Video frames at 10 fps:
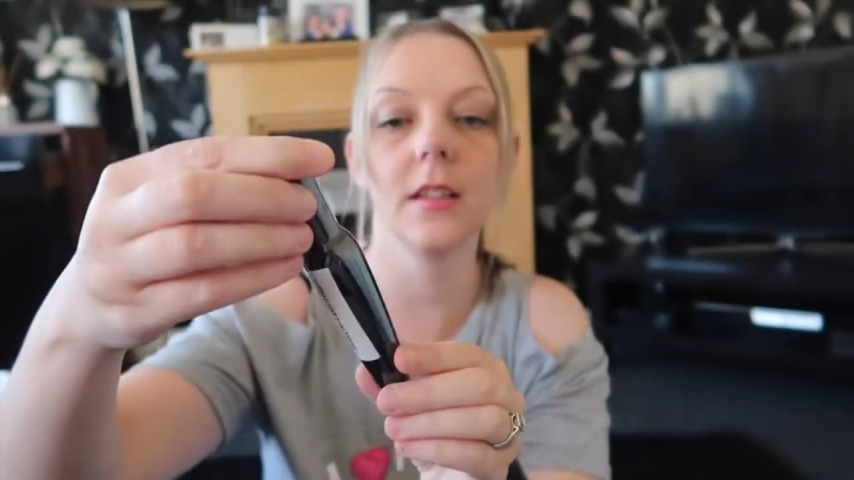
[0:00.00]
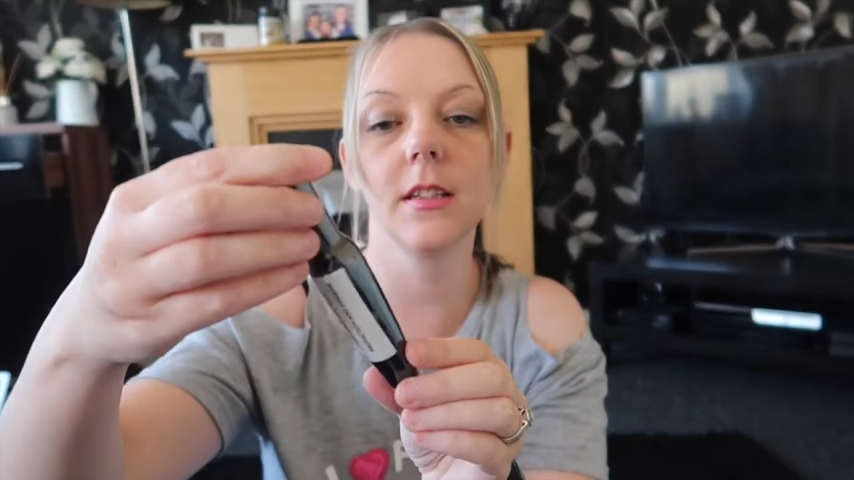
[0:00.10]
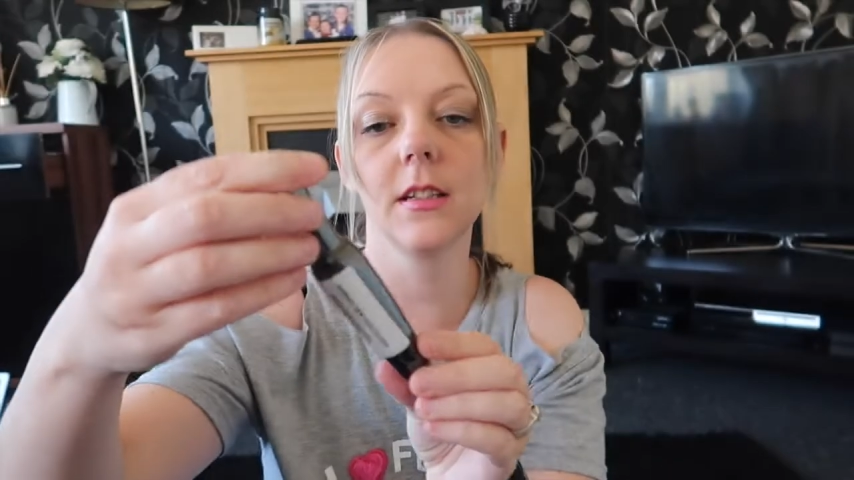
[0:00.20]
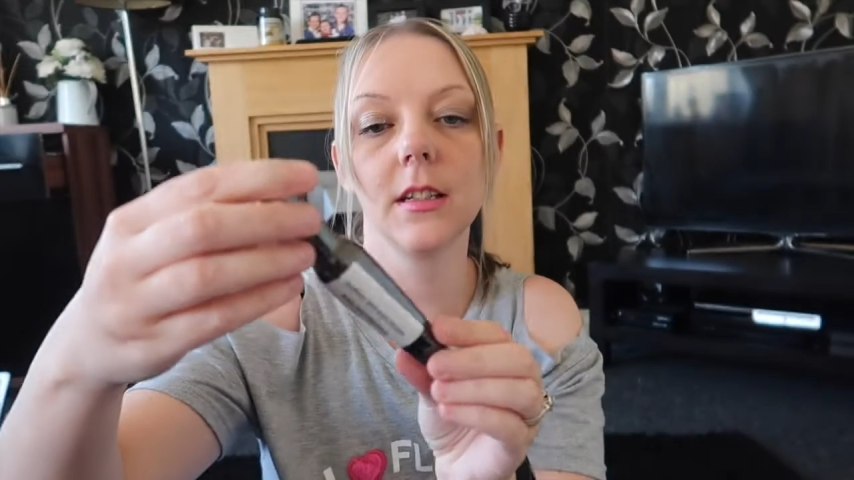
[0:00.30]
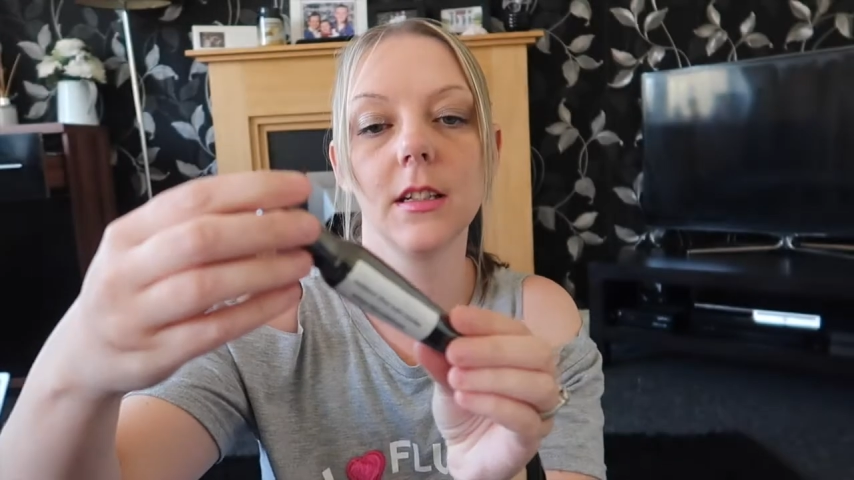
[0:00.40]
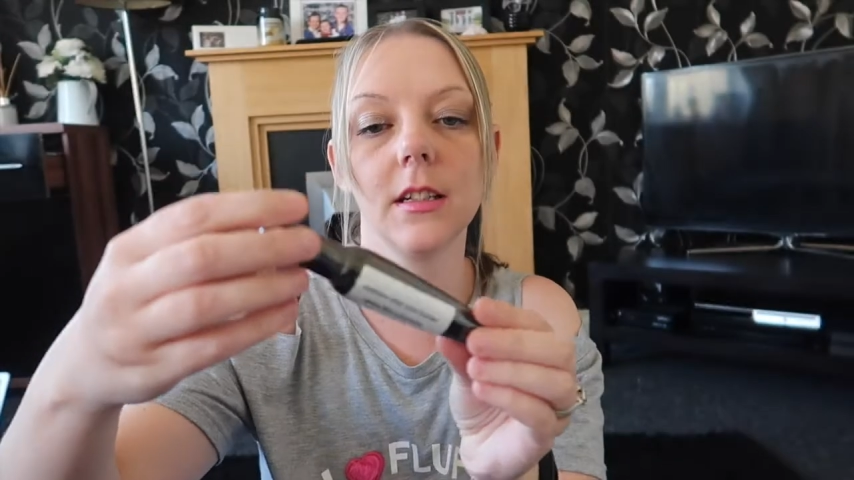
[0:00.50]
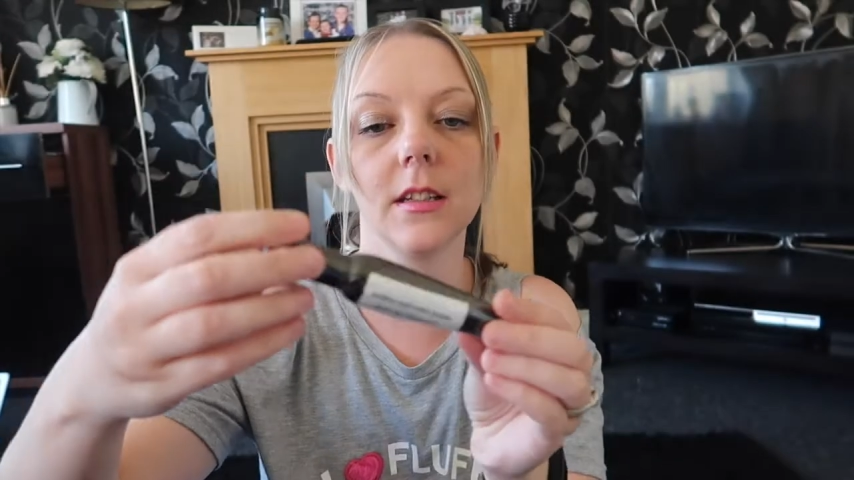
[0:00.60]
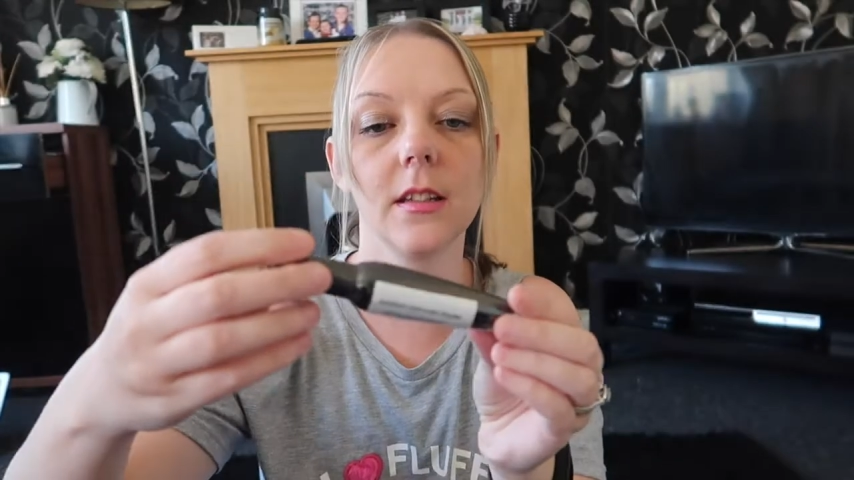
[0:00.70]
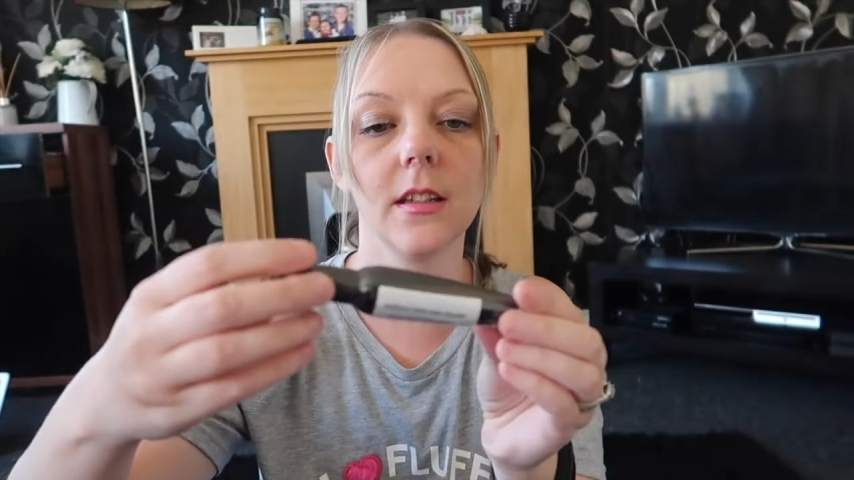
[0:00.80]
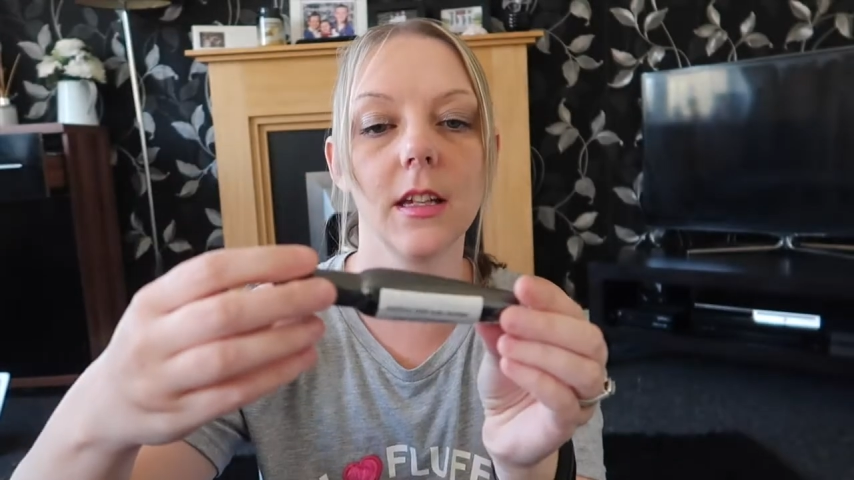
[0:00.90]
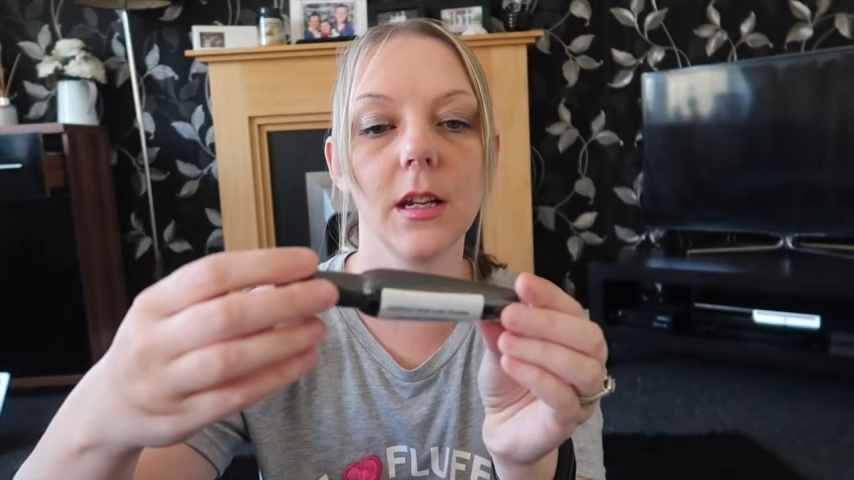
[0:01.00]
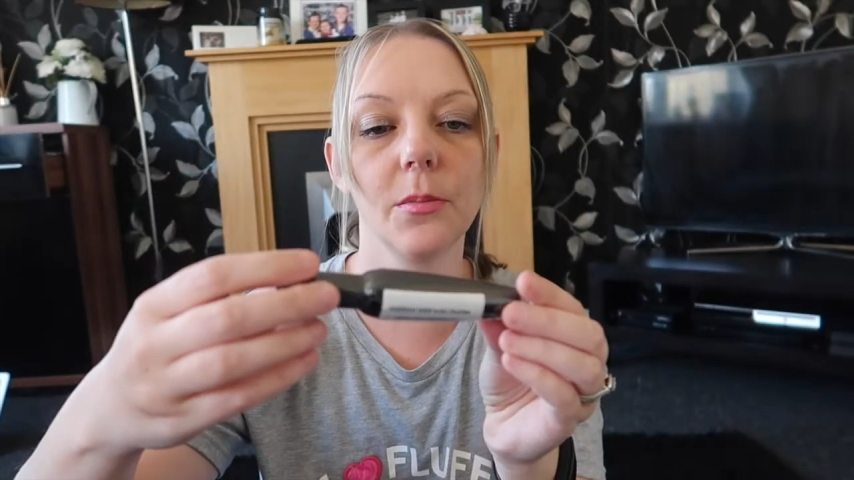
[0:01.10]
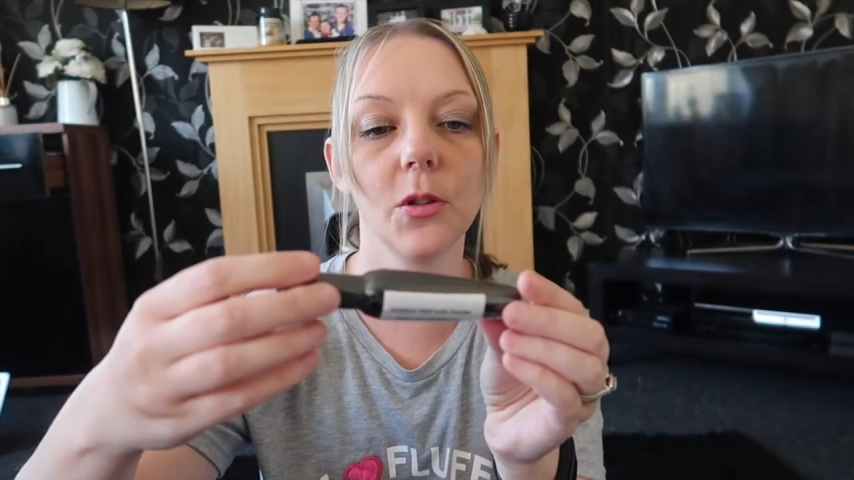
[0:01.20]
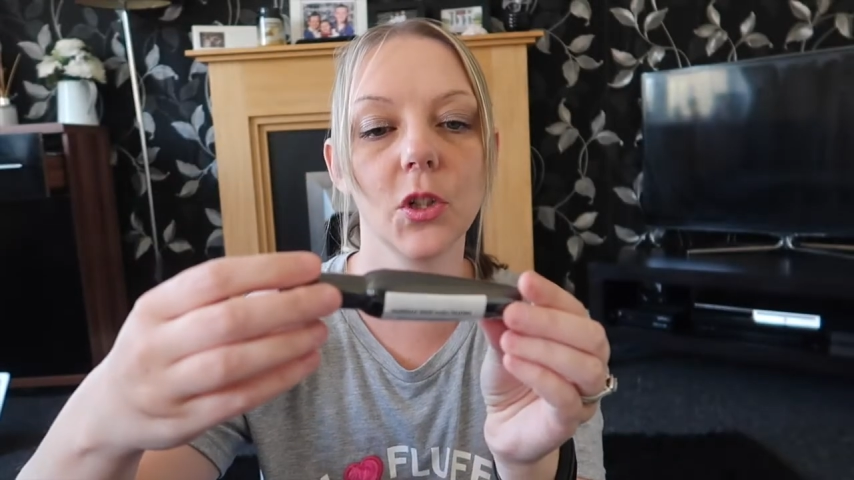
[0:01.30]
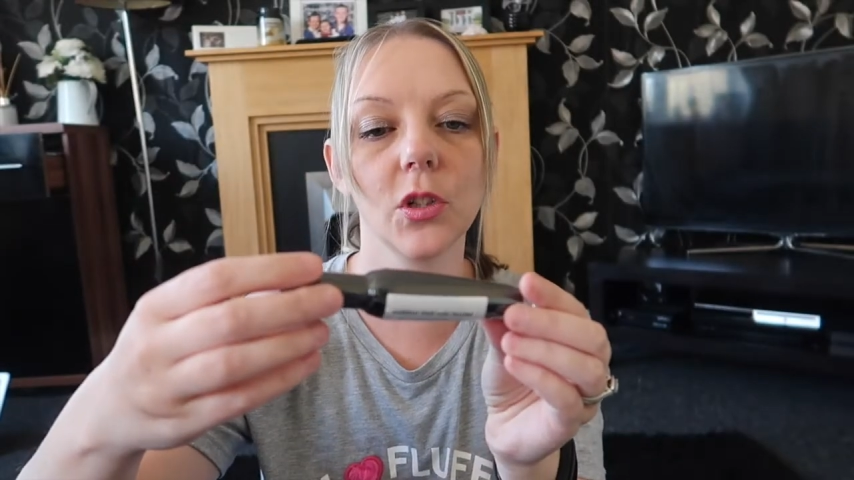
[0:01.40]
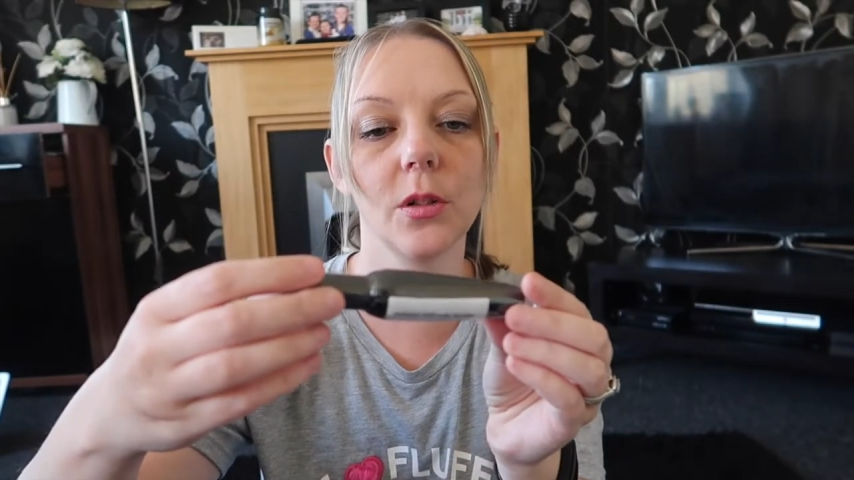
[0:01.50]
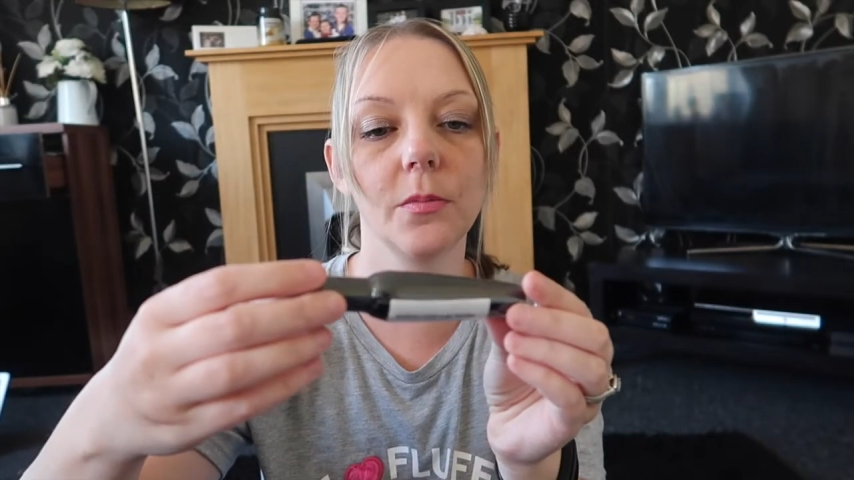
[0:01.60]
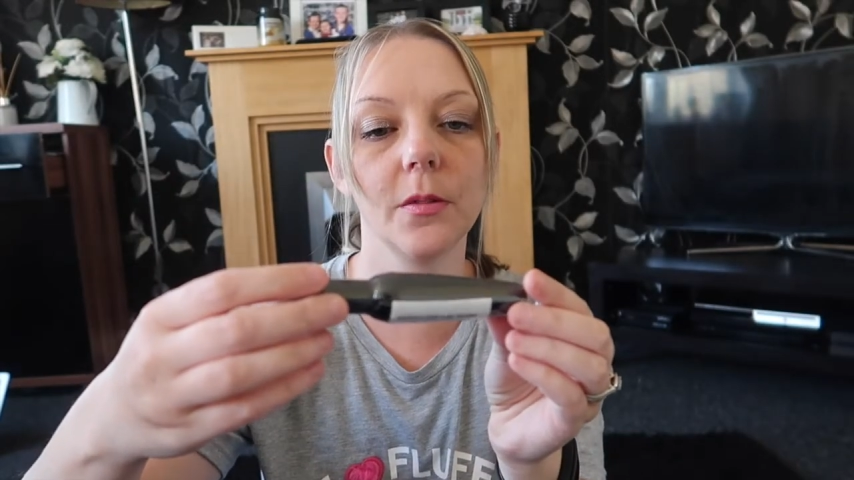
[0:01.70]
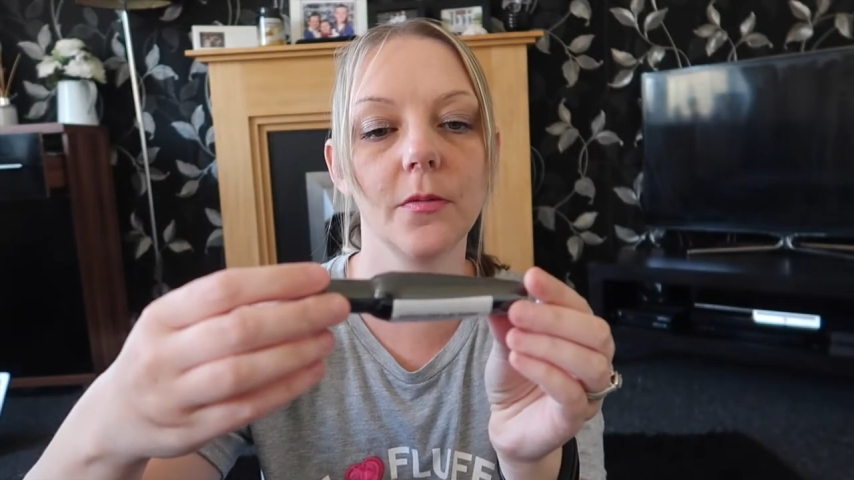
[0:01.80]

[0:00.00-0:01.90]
This is the Push Up